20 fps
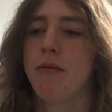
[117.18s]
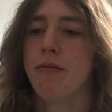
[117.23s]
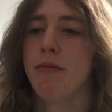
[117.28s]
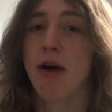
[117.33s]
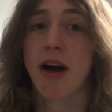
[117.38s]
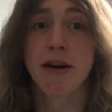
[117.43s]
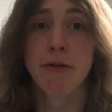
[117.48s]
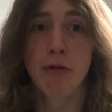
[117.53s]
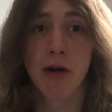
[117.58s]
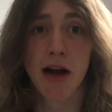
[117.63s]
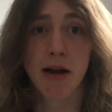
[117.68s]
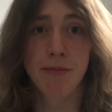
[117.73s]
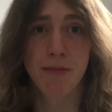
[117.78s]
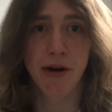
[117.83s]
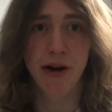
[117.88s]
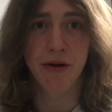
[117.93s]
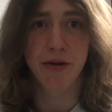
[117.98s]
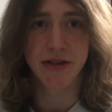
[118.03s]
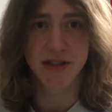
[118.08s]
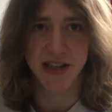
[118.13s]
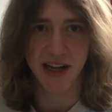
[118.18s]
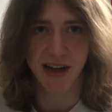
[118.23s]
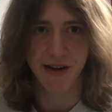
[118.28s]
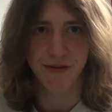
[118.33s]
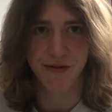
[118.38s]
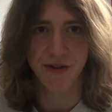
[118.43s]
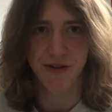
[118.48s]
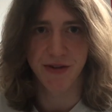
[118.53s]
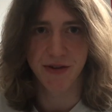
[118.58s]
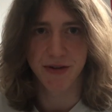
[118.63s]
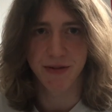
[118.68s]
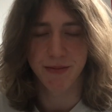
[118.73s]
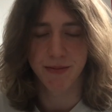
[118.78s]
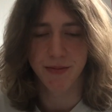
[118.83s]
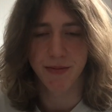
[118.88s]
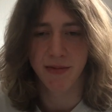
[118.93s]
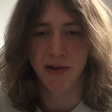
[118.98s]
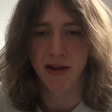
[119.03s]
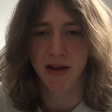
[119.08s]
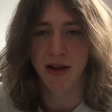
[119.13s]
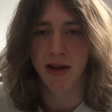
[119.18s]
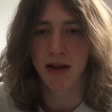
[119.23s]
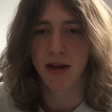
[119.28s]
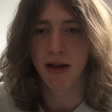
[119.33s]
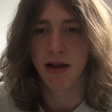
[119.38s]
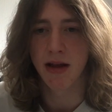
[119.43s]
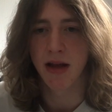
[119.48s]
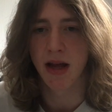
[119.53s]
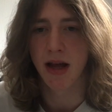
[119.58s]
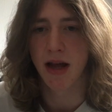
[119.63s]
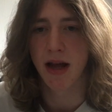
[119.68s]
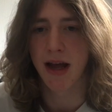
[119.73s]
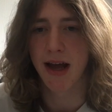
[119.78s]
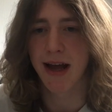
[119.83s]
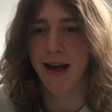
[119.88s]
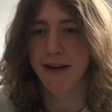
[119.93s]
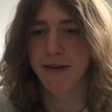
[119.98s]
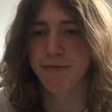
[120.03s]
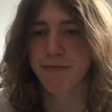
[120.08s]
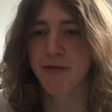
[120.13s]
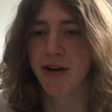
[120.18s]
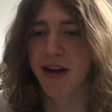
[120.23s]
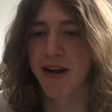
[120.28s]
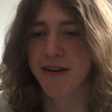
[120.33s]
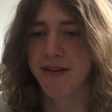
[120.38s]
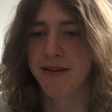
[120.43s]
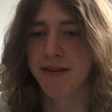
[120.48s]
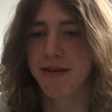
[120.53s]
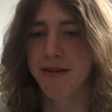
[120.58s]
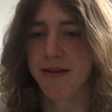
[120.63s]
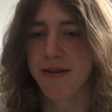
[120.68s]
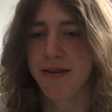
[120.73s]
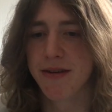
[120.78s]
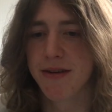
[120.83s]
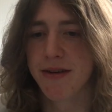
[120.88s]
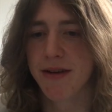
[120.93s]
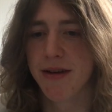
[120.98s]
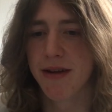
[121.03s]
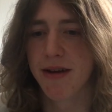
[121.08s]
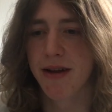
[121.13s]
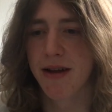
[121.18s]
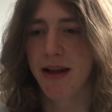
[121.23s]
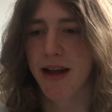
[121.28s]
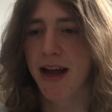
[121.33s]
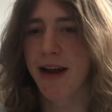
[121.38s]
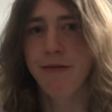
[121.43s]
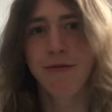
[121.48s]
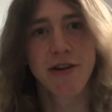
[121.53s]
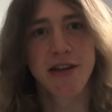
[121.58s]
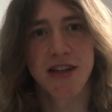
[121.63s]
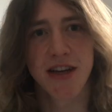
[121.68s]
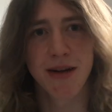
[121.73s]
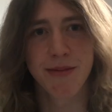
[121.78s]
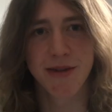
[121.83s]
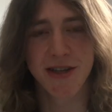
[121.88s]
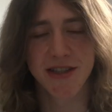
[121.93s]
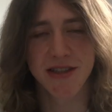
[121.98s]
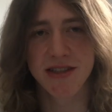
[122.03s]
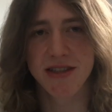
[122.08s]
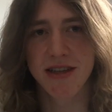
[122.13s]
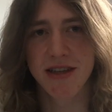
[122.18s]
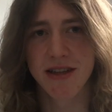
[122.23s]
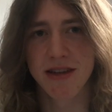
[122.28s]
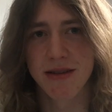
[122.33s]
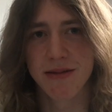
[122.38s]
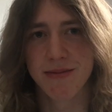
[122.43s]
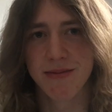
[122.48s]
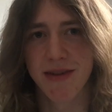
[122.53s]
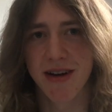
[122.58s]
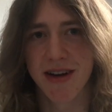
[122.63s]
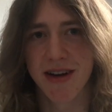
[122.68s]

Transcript: My grandparents haven't. And when every time I see them,